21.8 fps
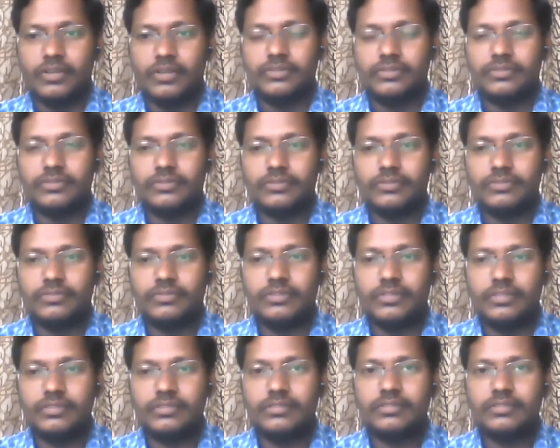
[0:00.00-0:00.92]
So
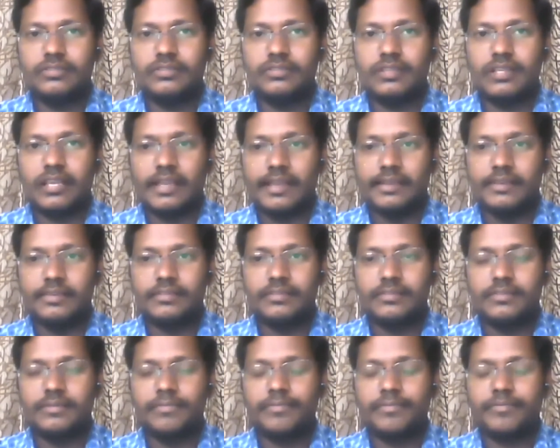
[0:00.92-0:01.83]
this
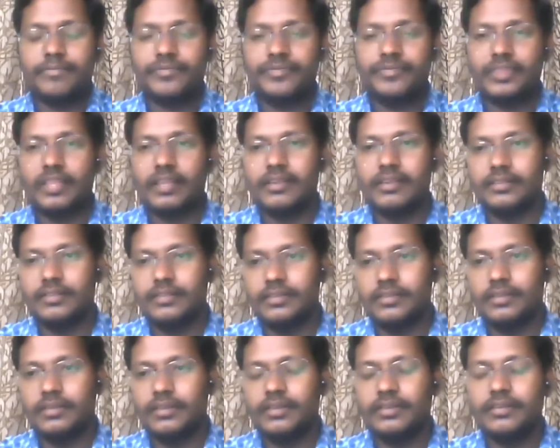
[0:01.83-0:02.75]
is
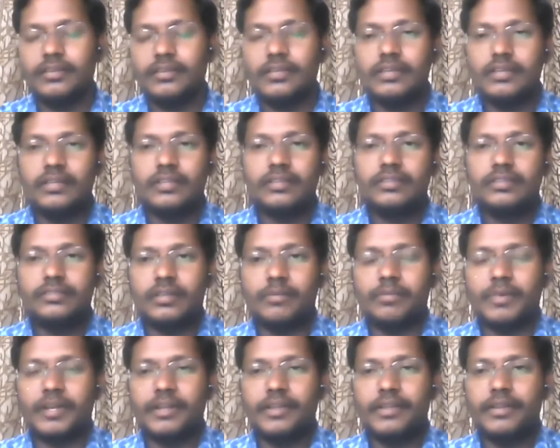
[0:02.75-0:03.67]
the
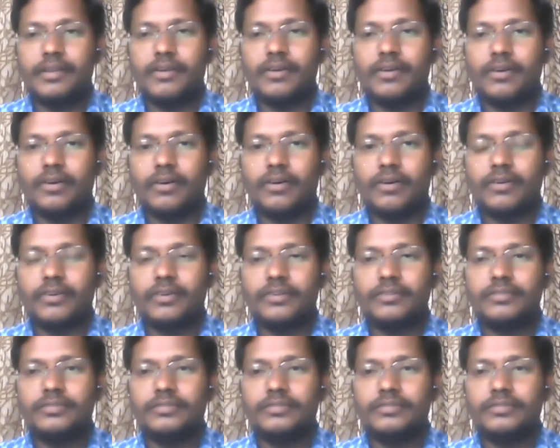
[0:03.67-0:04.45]
summary of